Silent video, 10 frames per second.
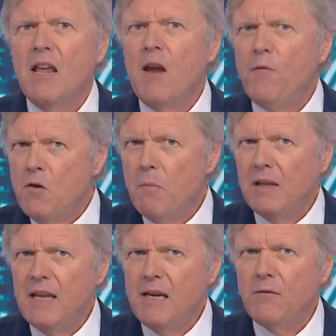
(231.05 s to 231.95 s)
If you
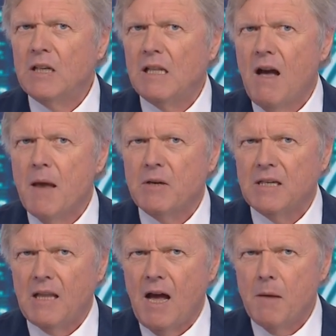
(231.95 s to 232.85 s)
believe in climate
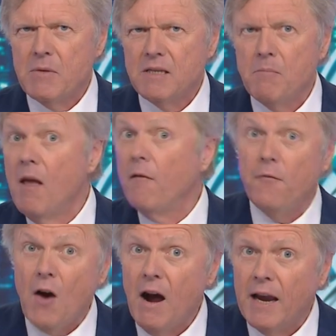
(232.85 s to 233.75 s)
alarmism,
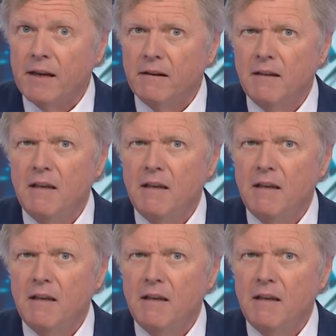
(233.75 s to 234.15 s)
fine.